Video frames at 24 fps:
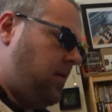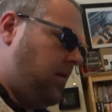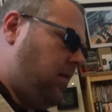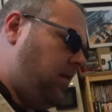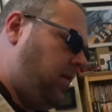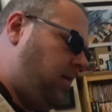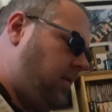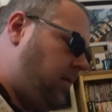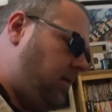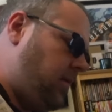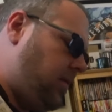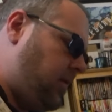
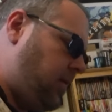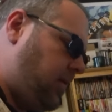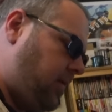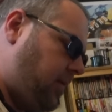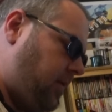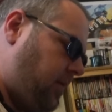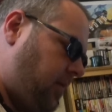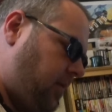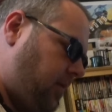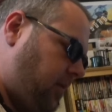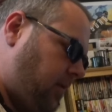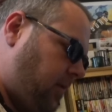
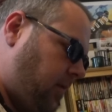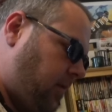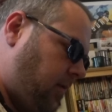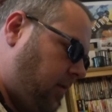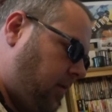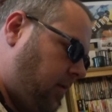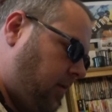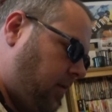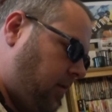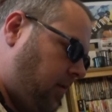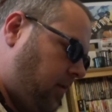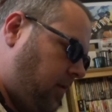
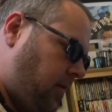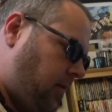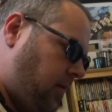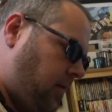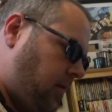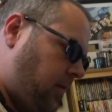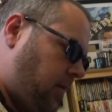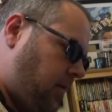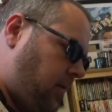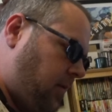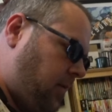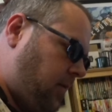
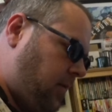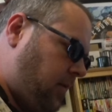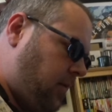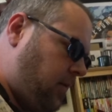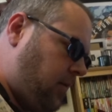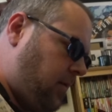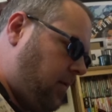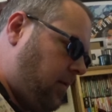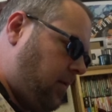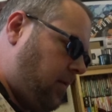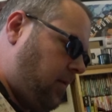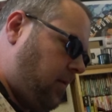
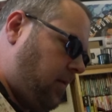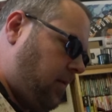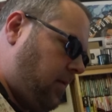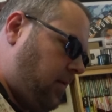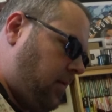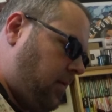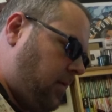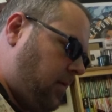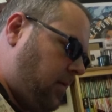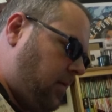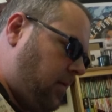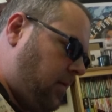
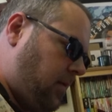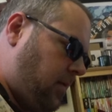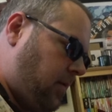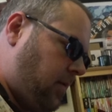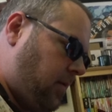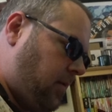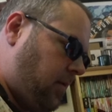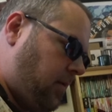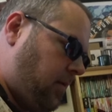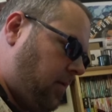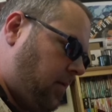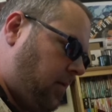
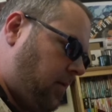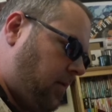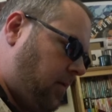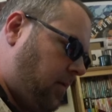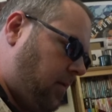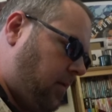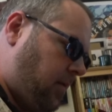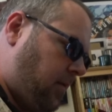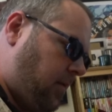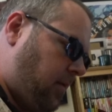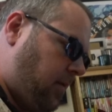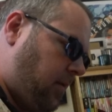
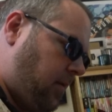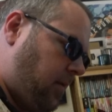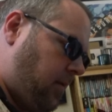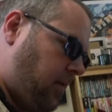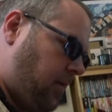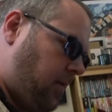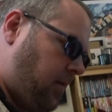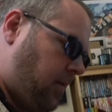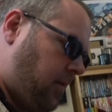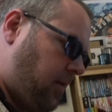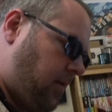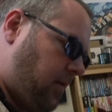
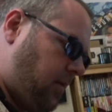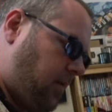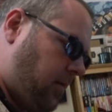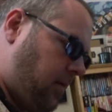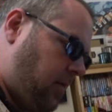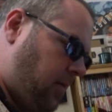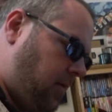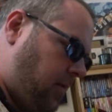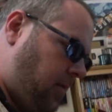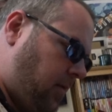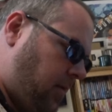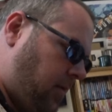
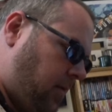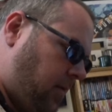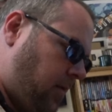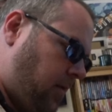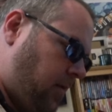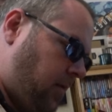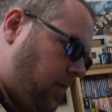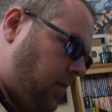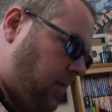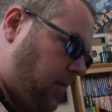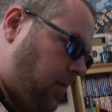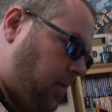
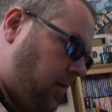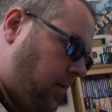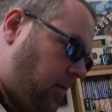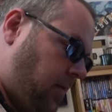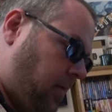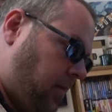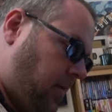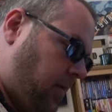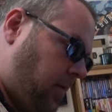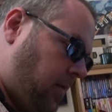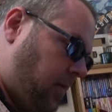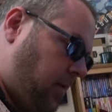
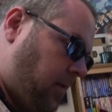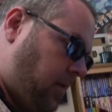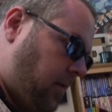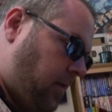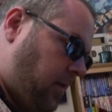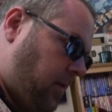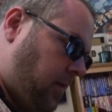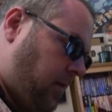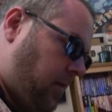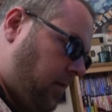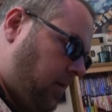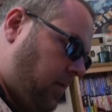
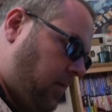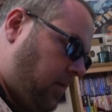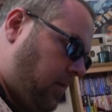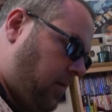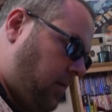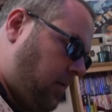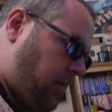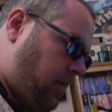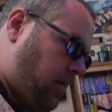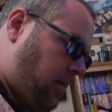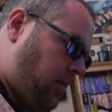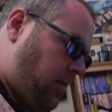
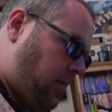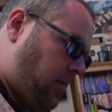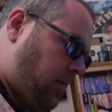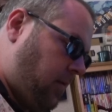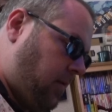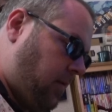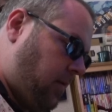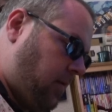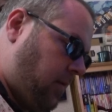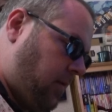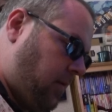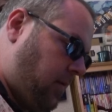Nobody speaks.